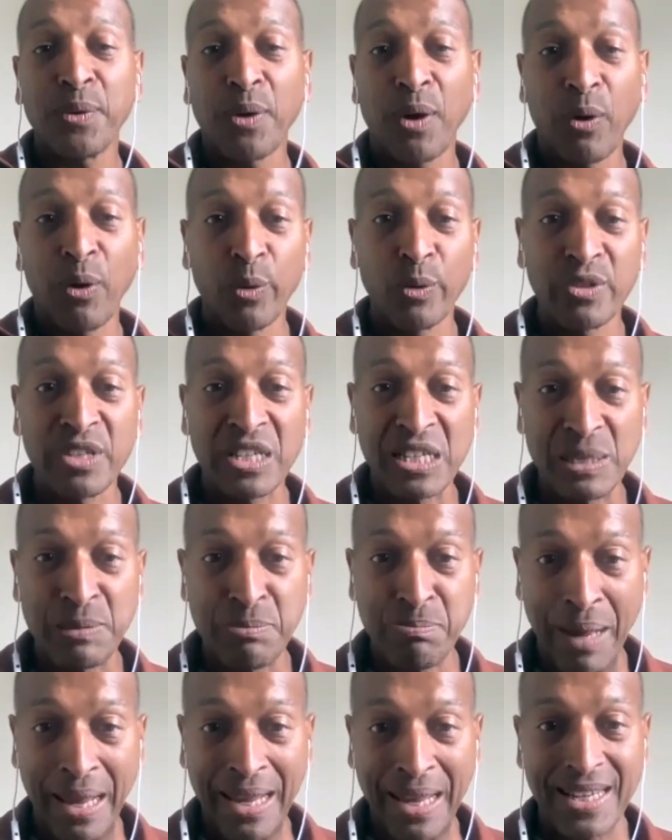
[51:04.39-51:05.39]
to hold
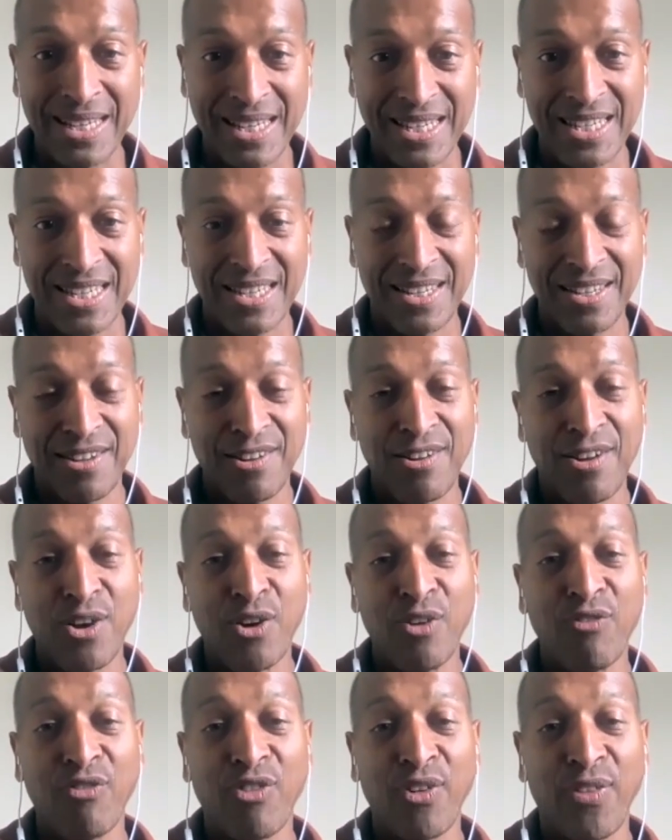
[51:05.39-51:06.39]
space
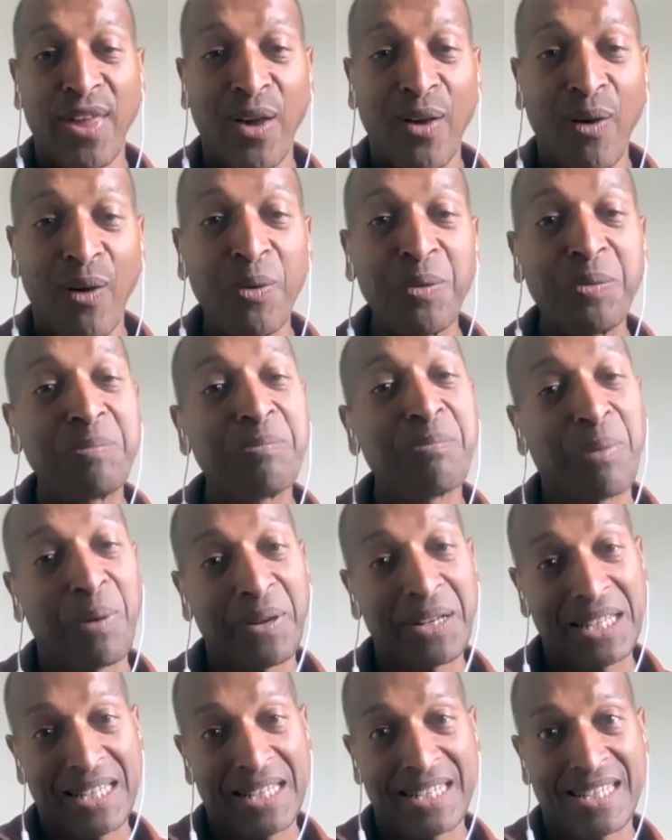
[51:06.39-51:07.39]
for their own
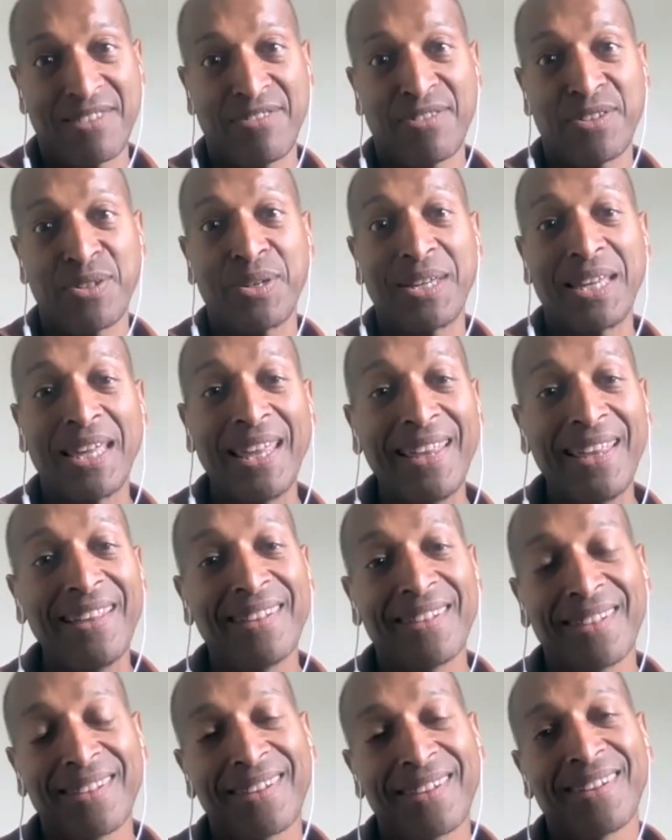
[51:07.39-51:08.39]
bodies to
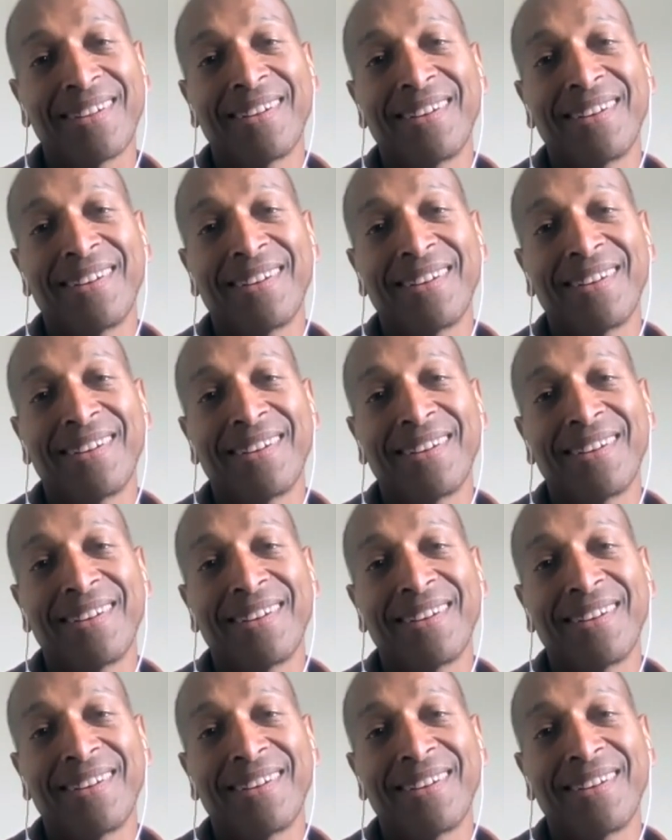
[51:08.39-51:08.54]
heal.